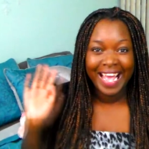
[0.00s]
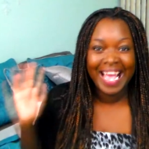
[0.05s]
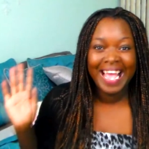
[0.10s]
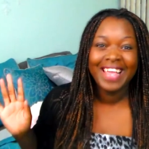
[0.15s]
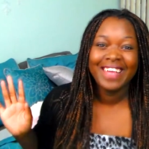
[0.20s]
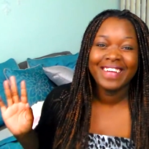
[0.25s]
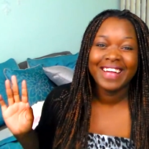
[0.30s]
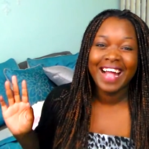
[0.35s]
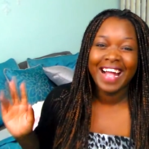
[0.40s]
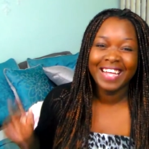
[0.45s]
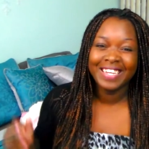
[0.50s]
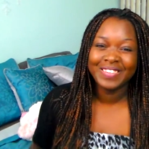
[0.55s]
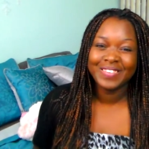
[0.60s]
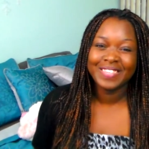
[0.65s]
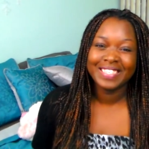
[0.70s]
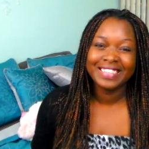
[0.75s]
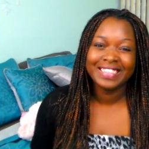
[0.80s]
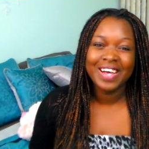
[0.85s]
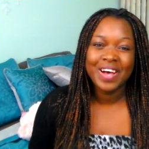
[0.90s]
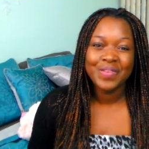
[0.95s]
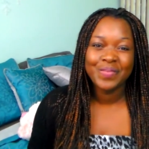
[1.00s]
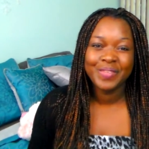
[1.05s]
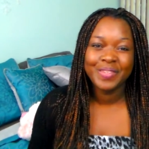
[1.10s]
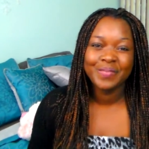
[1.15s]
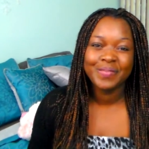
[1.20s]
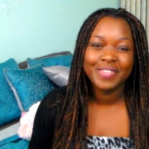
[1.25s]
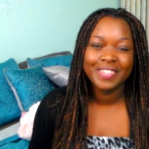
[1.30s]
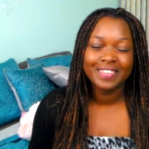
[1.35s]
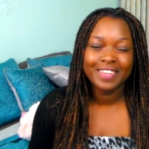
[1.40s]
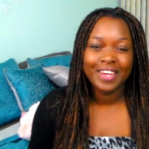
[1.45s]
Hey you guys, what's up?
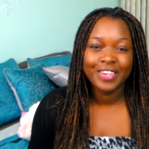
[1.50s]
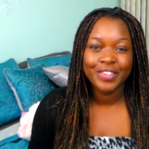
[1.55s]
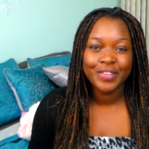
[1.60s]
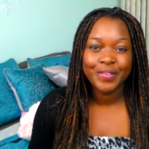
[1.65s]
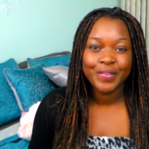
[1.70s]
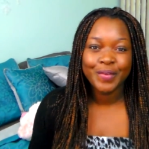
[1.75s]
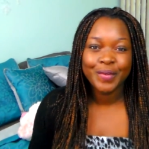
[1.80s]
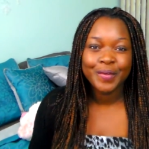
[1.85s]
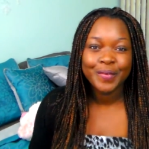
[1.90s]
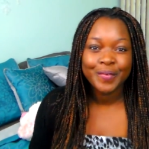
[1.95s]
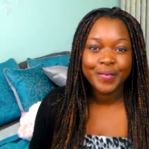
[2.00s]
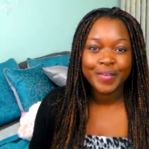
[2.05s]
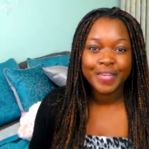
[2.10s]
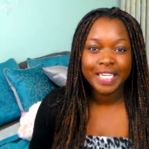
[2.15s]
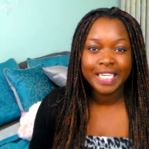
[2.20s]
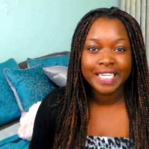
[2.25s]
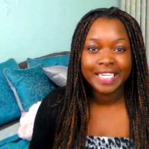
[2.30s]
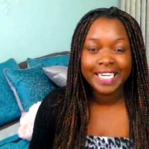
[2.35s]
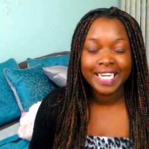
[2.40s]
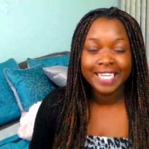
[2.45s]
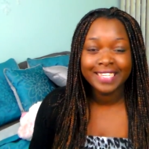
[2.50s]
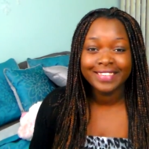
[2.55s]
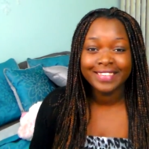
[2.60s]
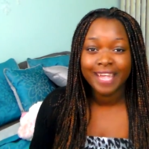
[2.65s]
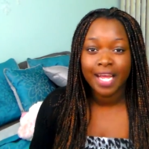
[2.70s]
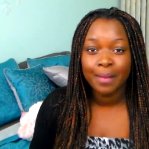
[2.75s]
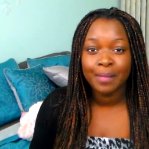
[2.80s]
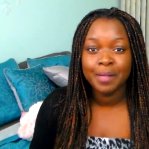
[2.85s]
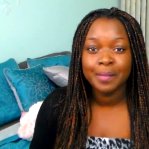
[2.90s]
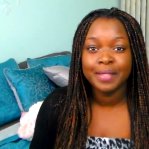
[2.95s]
Simply Sasha 414 here and
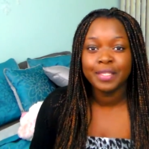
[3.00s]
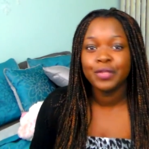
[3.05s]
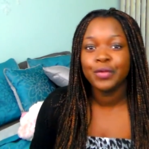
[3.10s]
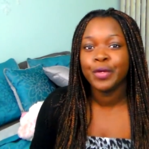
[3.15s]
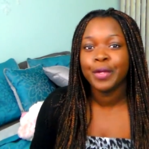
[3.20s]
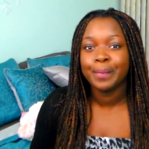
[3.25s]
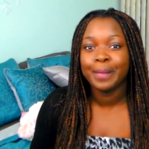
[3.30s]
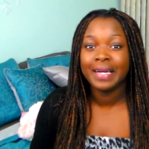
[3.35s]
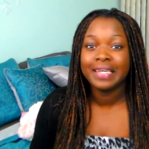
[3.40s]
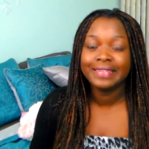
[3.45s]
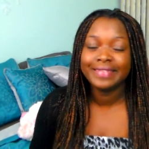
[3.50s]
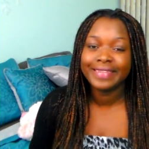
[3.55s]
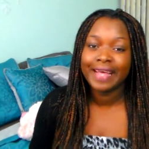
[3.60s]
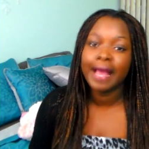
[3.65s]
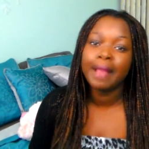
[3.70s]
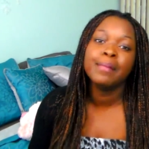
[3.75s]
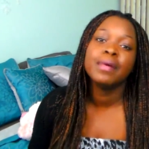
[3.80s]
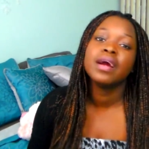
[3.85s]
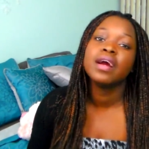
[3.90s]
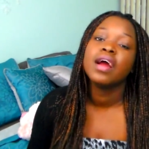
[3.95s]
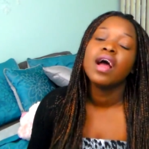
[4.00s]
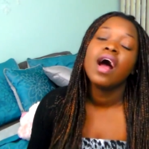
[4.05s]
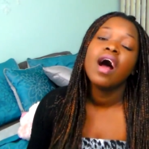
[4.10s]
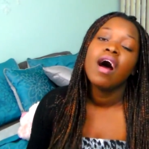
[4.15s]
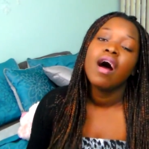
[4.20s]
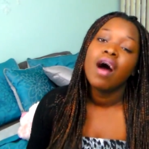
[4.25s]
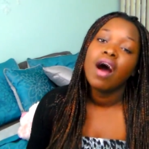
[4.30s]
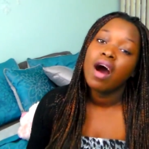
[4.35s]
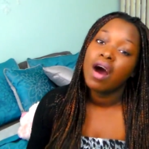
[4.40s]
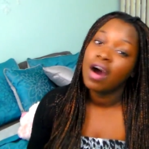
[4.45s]
today I'm going to be doing my cyber
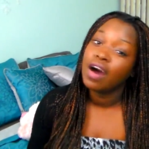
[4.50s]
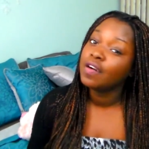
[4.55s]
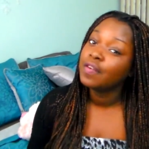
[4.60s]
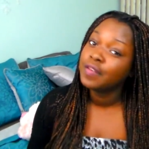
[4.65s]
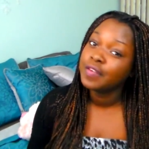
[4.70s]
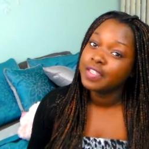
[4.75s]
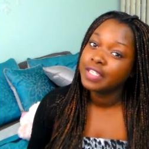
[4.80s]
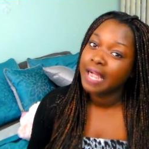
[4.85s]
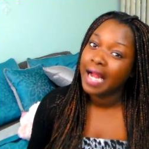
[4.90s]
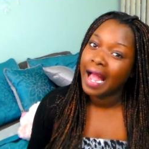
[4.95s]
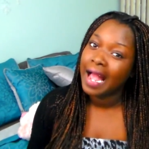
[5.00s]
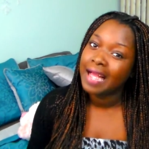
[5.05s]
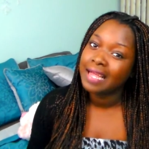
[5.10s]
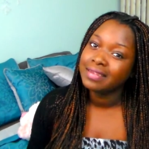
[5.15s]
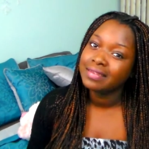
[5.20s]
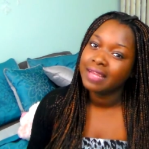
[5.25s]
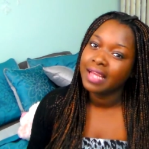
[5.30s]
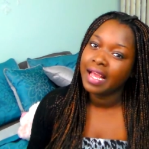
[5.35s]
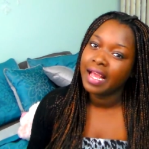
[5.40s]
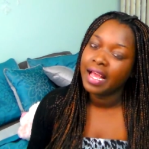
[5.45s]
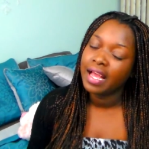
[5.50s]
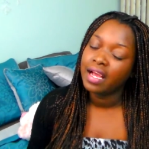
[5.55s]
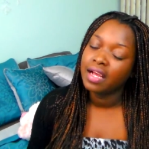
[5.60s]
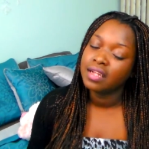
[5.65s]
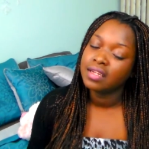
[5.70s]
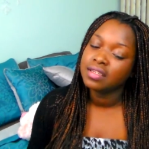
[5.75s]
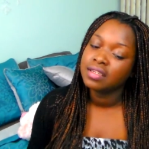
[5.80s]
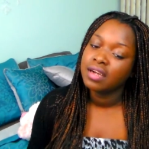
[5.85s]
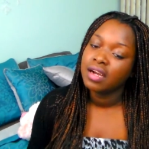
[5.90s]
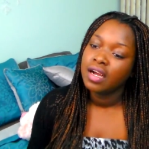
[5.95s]
haul for you guys
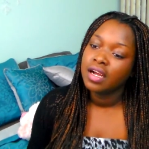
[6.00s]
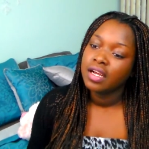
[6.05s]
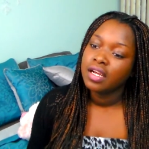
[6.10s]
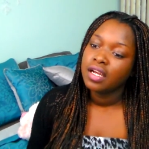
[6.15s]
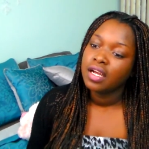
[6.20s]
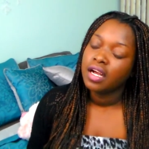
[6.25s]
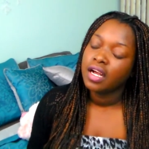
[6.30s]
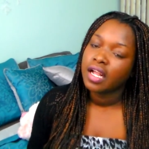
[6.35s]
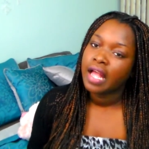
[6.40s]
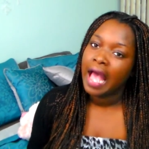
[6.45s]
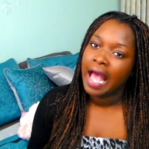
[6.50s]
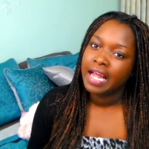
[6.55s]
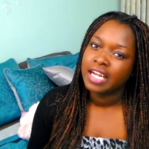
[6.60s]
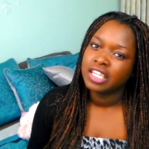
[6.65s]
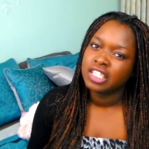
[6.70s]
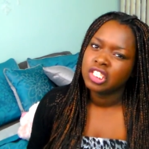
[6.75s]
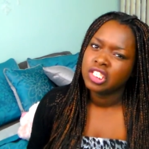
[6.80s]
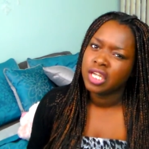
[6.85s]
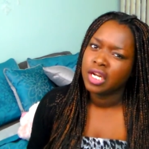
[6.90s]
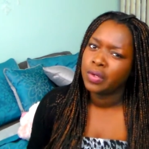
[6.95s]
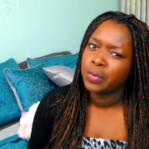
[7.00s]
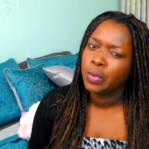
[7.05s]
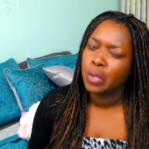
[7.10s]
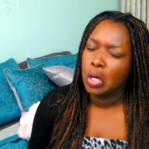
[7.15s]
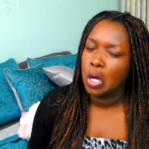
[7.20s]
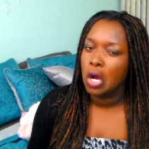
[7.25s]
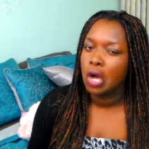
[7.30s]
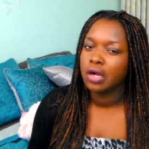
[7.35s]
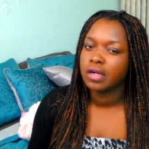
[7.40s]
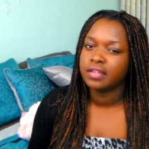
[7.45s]
and kind of general
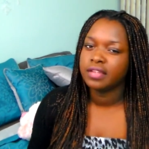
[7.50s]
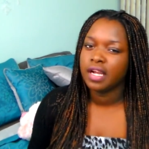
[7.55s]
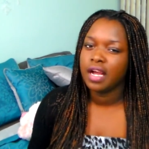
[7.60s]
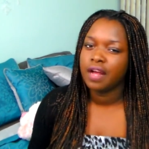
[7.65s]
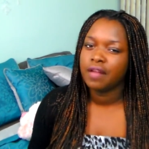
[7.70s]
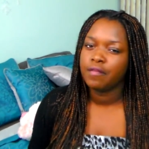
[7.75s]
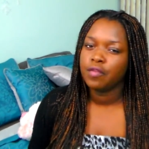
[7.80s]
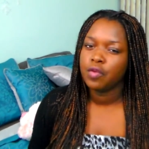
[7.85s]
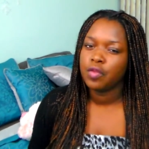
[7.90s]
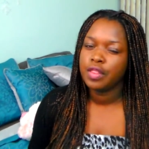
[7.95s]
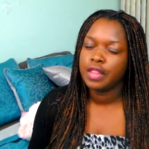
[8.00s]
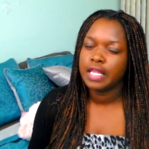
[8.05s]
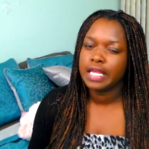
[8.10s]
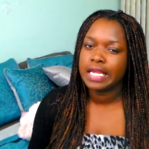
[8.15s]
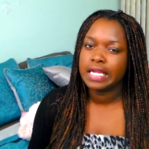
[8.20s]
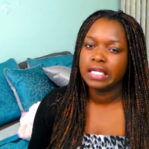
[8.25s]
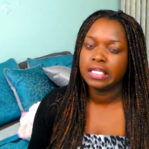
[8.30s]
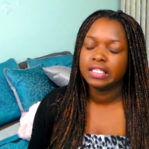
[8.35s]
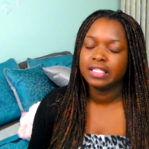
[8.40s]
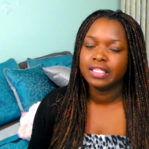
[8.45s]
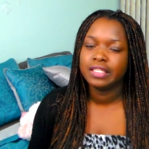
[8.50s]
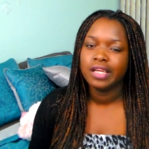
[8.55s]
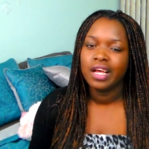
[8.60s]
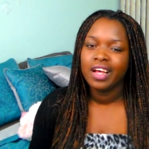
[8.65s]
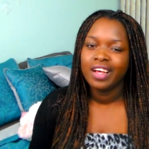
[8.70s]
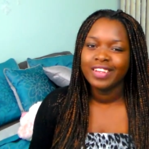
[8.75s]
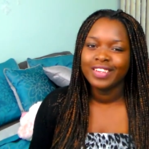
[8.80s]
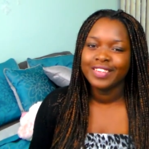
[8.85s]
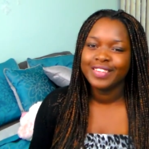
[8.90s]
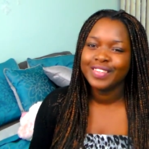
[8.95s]
haul because I got a few things.
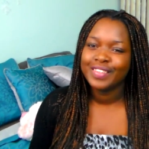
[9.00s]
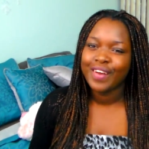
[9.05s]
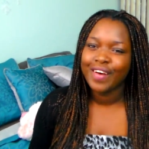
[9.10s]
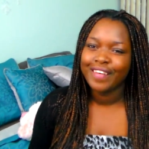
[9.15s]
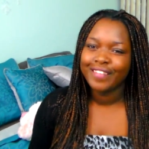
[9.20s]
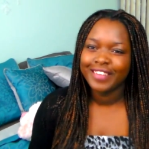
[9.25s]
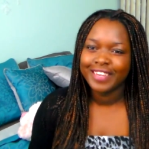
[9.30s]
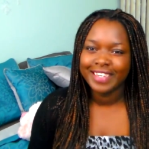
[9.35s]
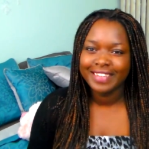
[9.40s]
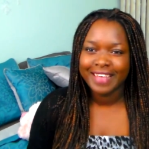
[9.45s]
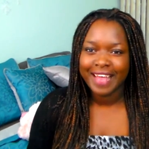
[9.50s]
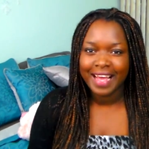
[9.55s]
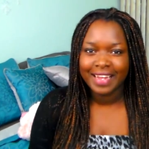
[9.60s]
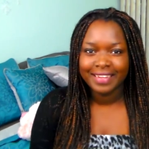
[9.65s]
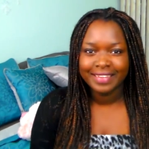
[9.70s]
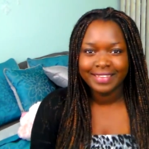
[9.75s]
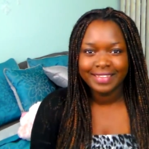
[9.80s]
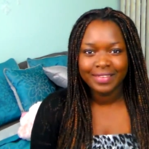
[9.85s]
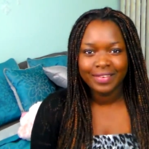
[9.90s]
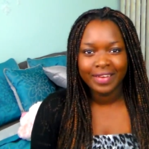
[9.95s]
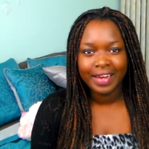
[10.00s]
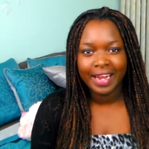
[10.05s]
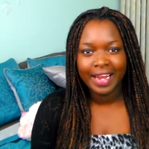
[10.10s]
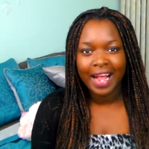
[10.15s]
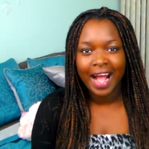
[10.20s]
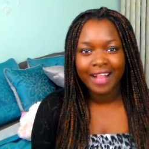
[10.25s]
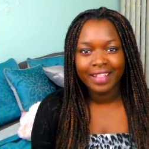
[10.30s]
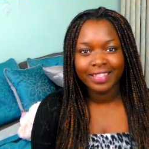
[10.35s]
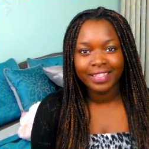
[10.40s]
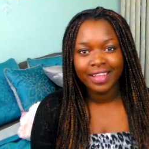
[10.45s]
So if you're excited to see what I
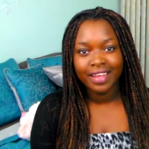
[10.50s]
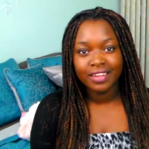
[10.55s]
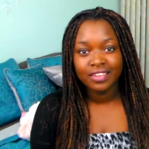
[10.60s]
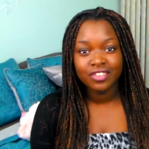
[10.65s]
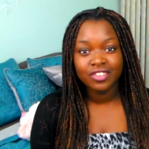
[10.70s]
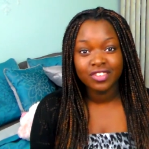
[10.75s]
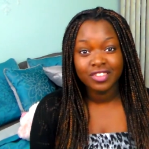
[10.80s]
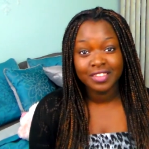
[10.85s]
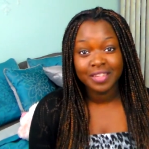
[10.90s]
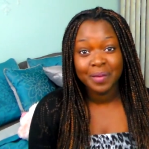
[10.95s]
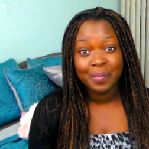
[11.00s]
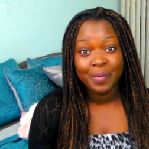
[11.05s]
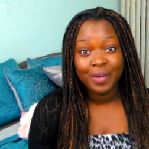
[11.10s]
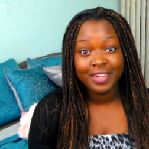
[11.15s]
got then just keep